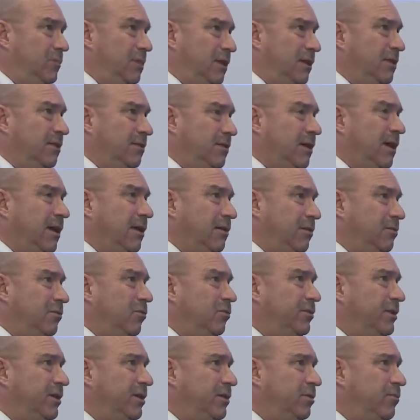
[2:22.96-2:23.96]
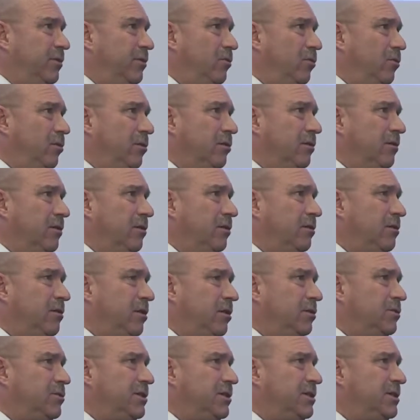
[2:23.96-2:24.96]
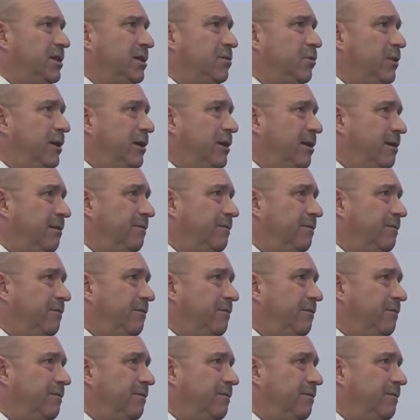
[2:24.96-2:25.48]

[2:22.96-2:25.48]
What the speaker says: it can continue in all the countries that we have.